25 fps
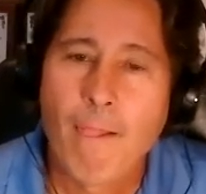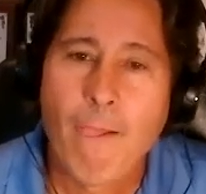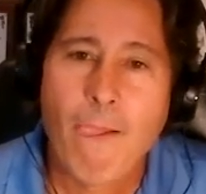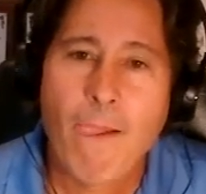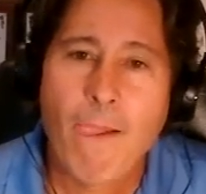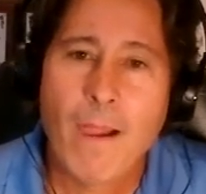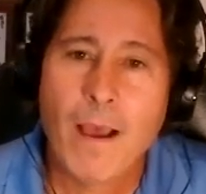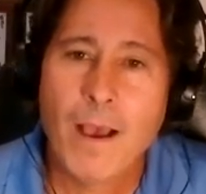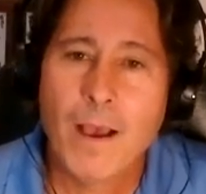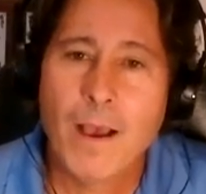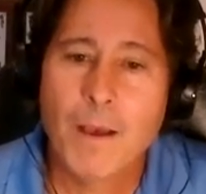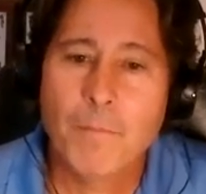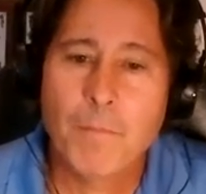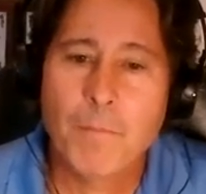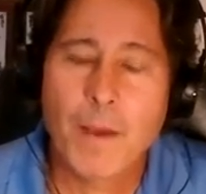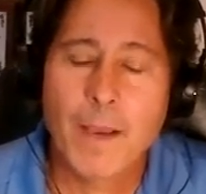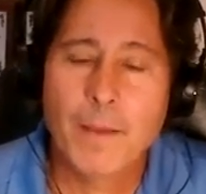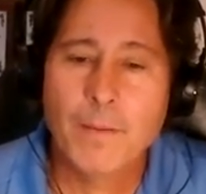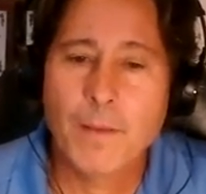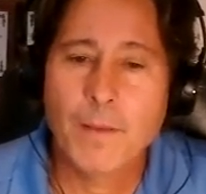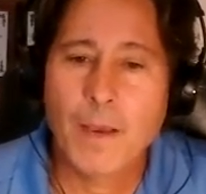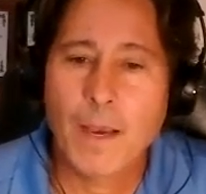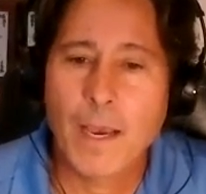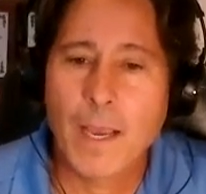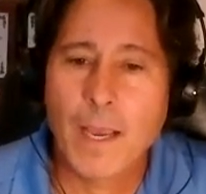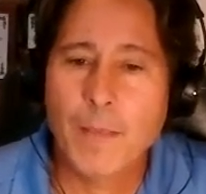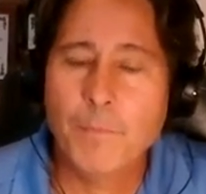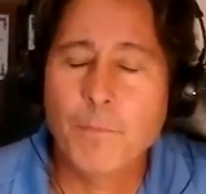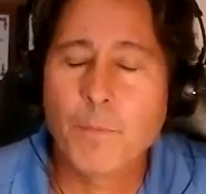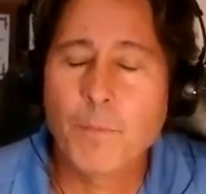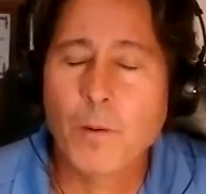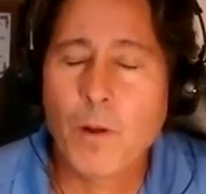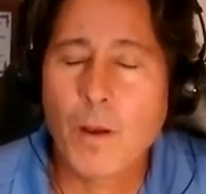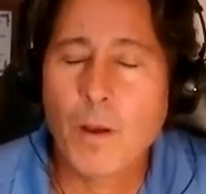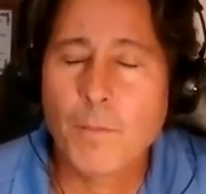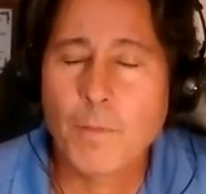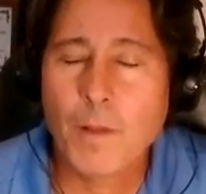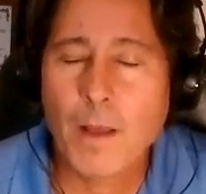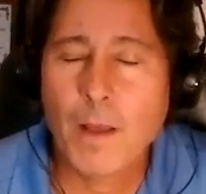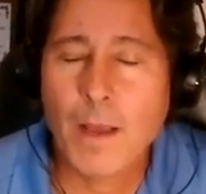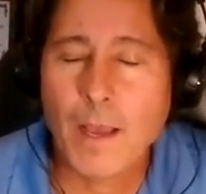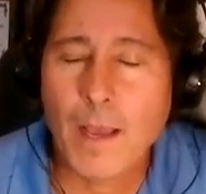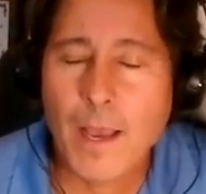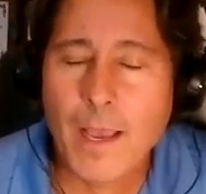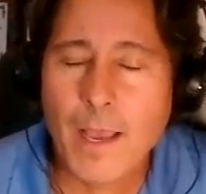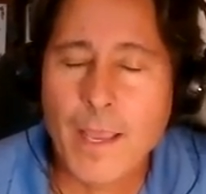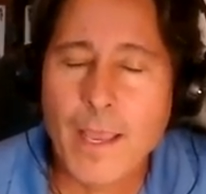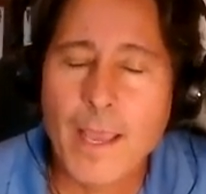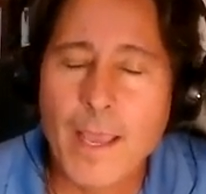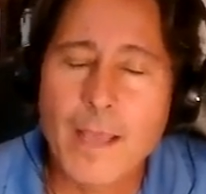
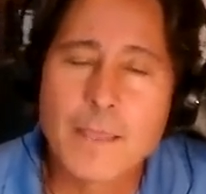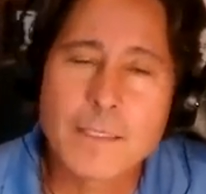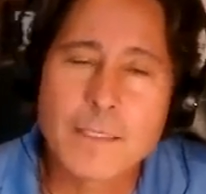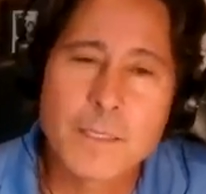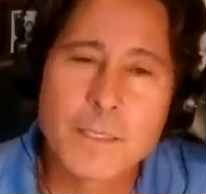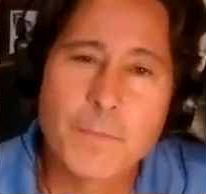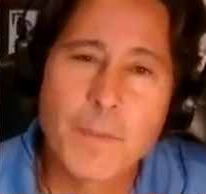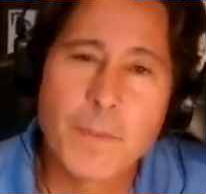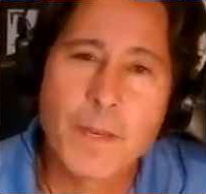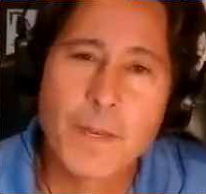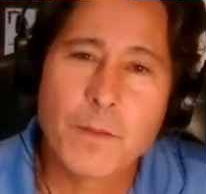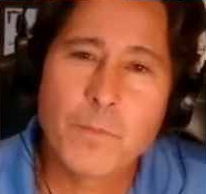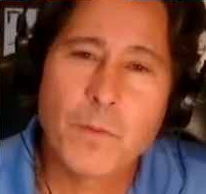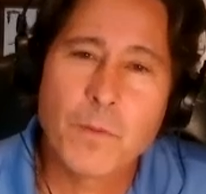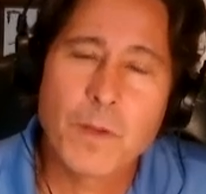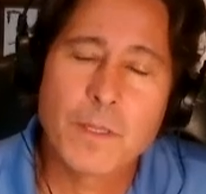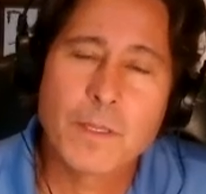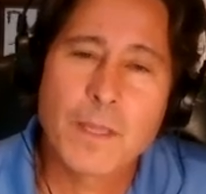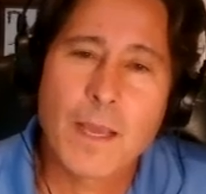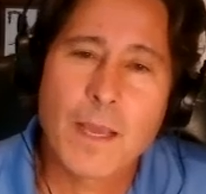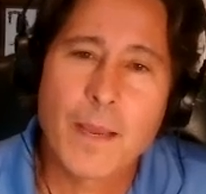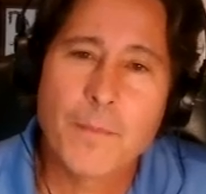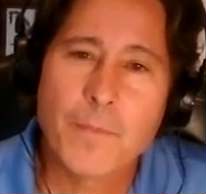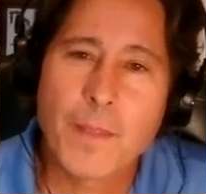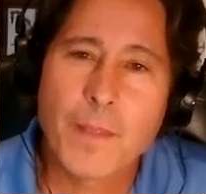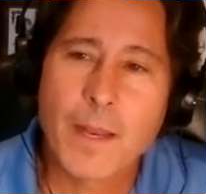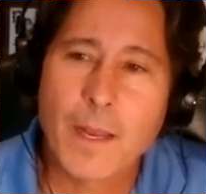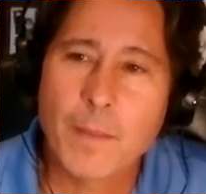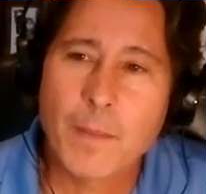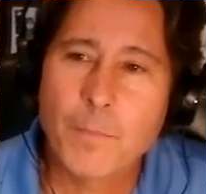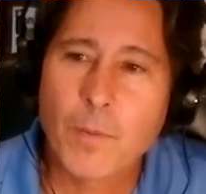I estimated one time that I